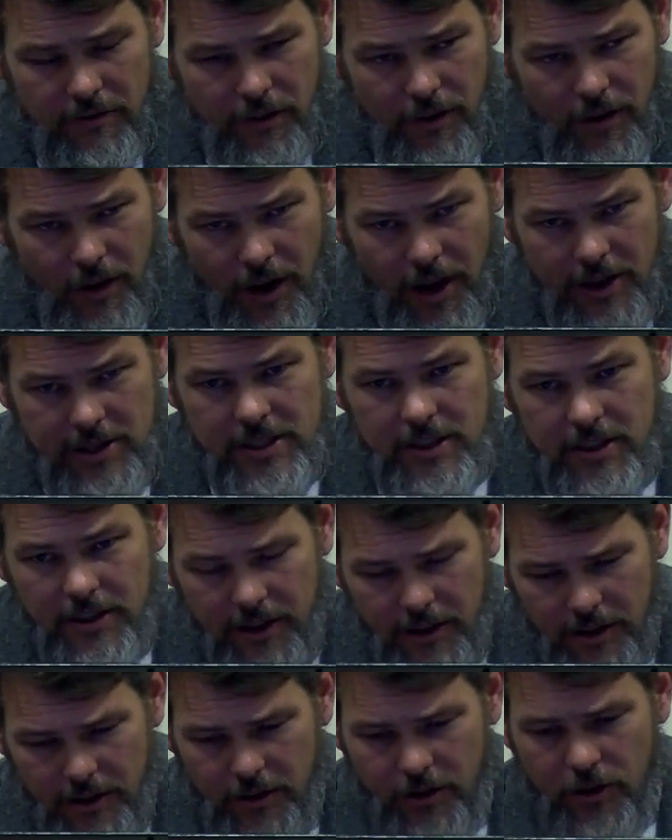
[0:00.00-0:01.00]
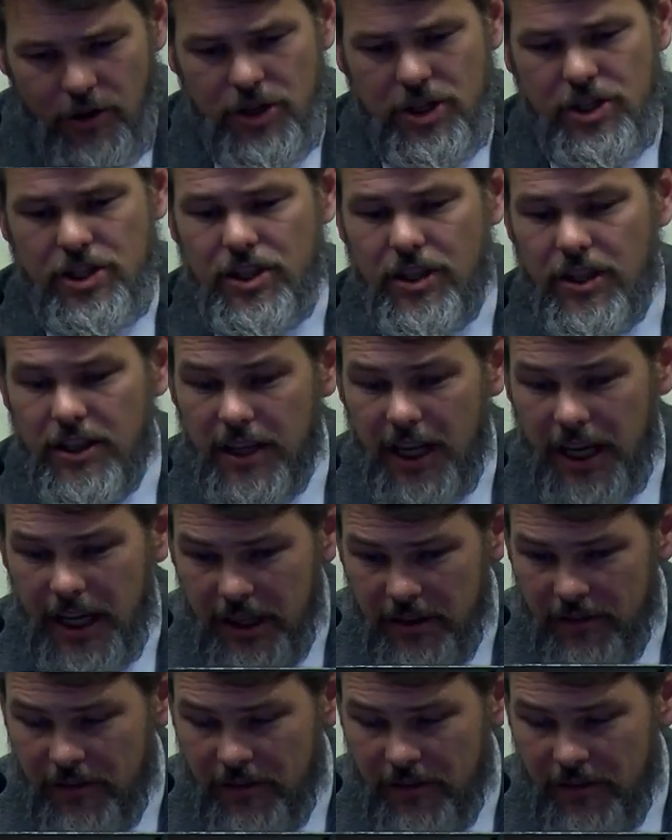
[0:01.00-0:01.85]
lost their Christian native